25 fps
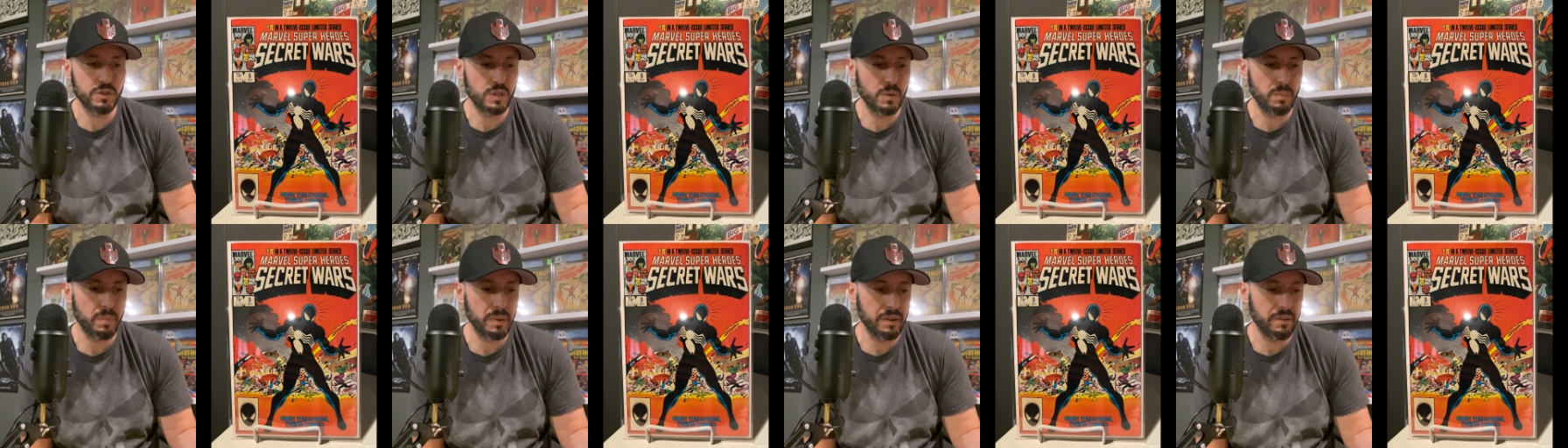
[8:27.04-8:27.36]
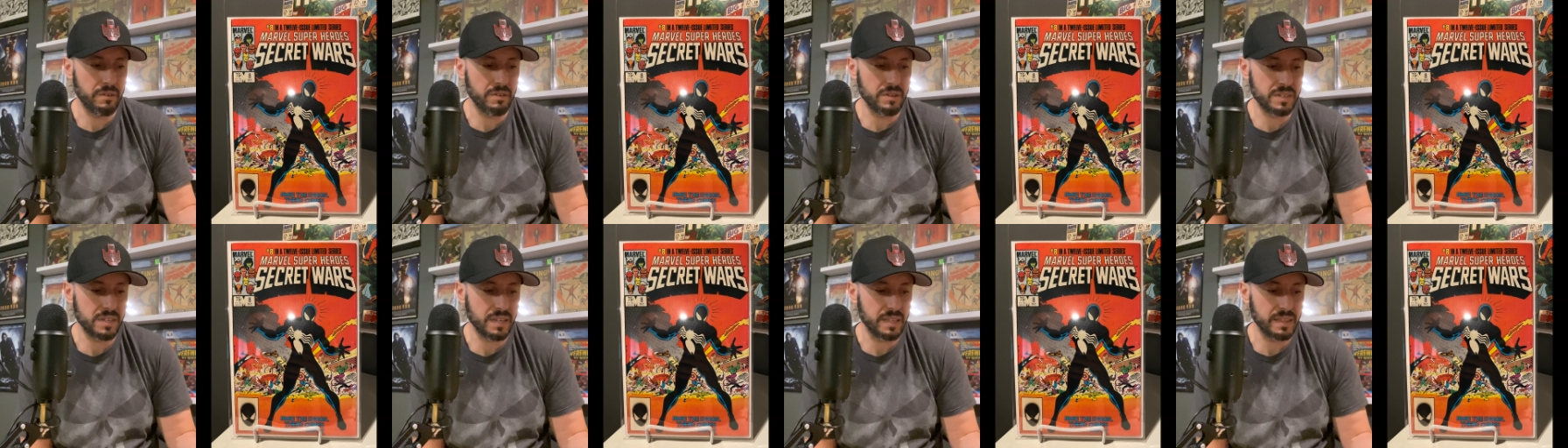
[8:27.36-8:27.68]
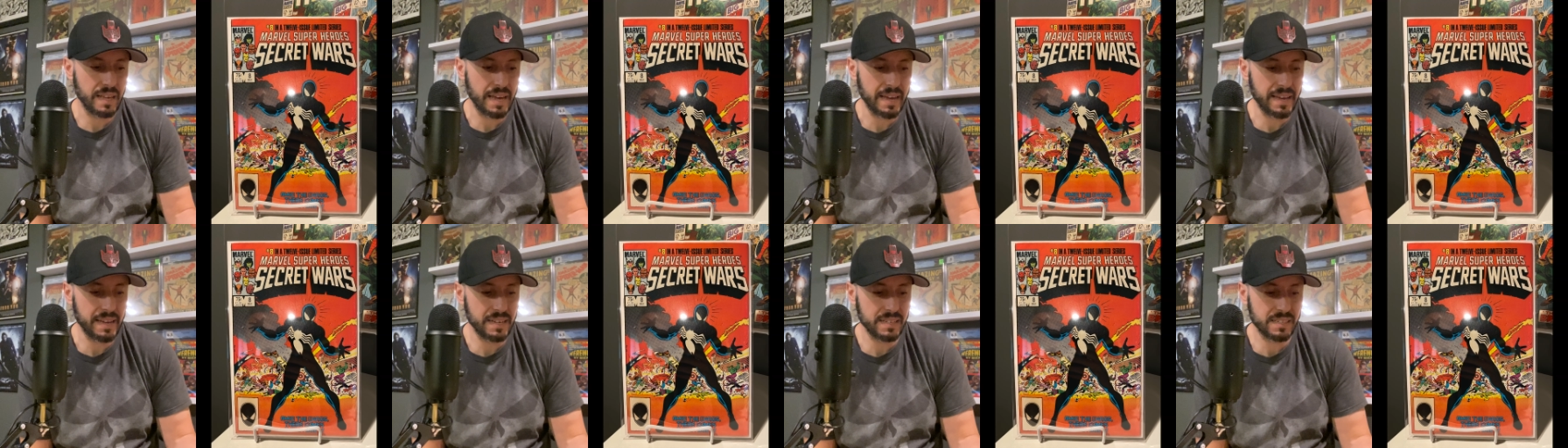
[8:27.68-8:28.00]
appearance in the
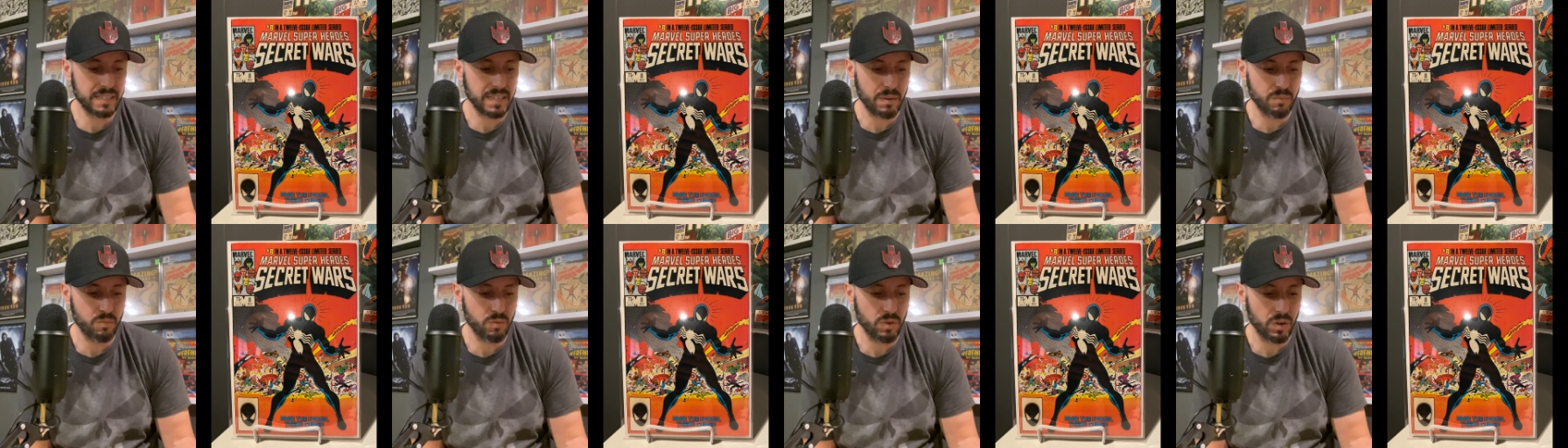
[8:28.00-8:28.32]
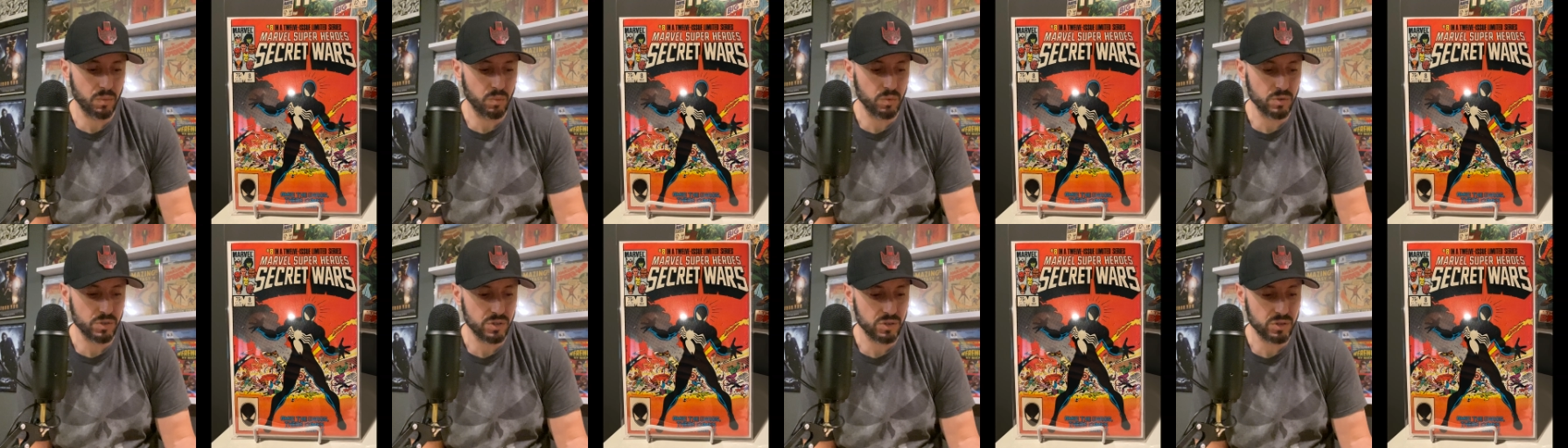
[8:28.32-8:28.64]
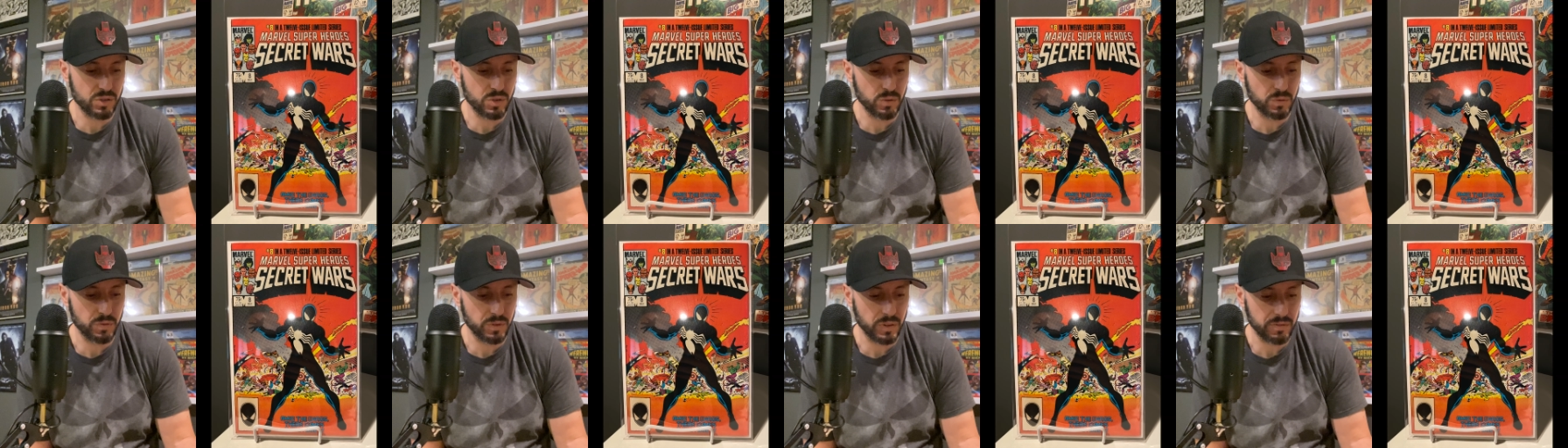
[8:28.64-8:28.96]
ASM run, which is
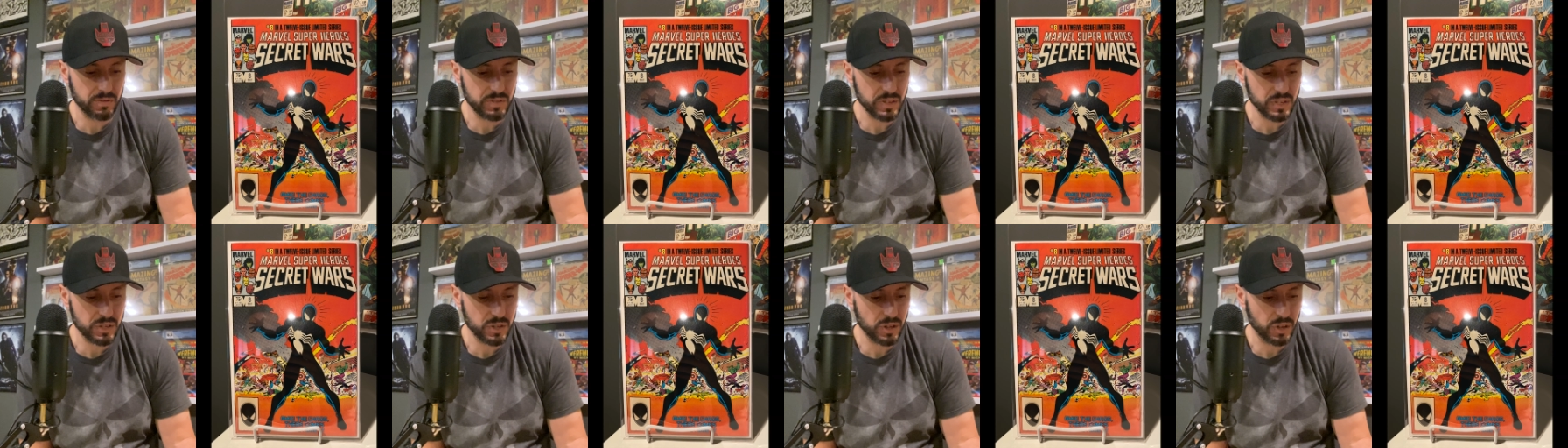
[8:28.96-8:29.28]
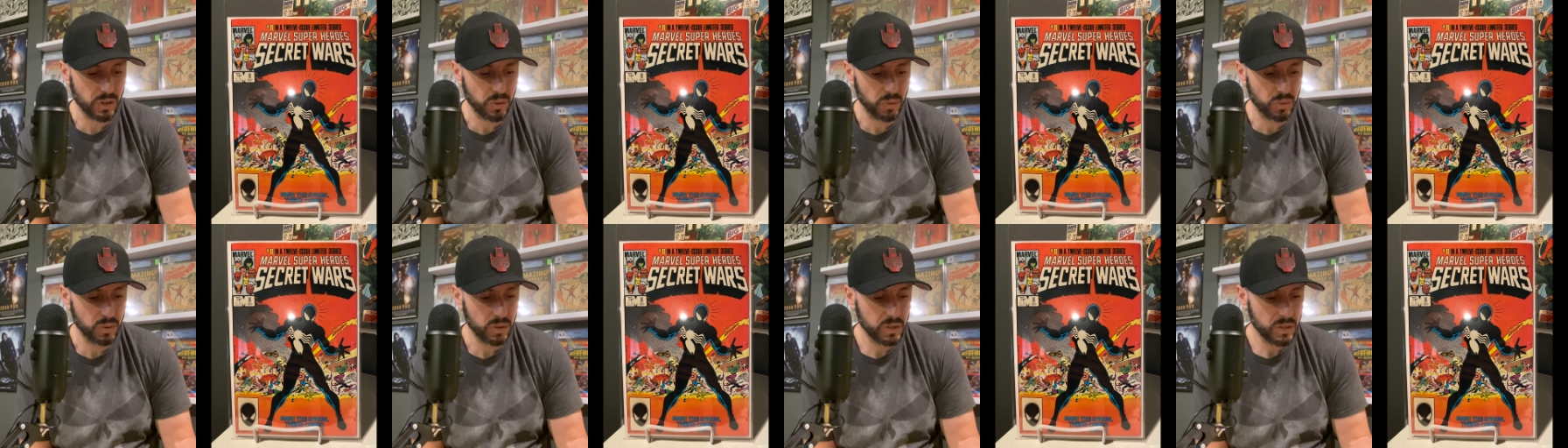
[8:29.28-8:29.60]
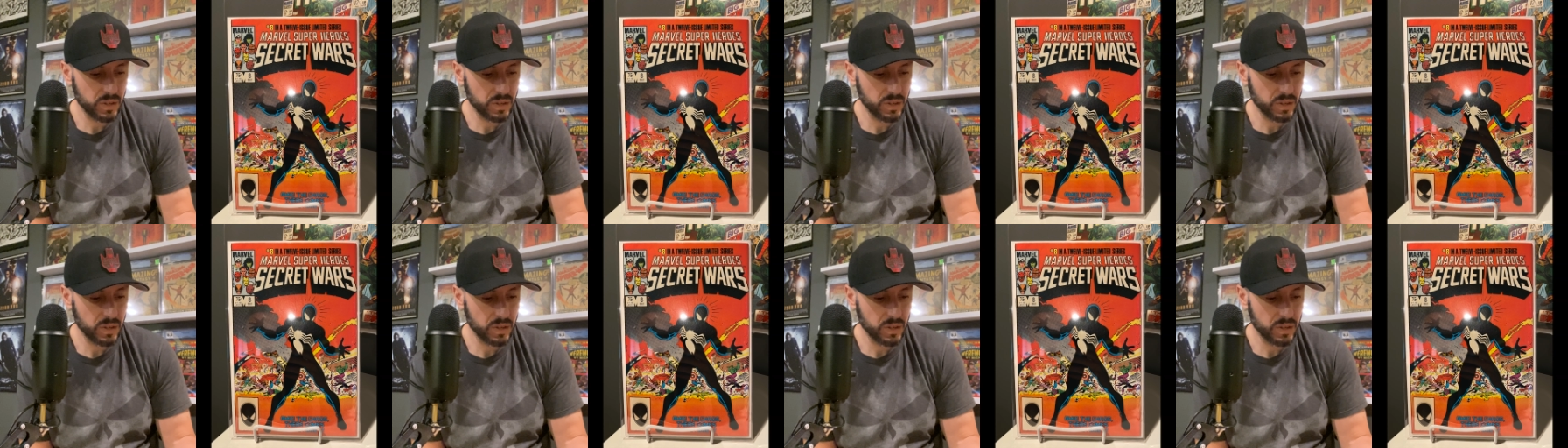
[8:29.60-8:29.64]
252.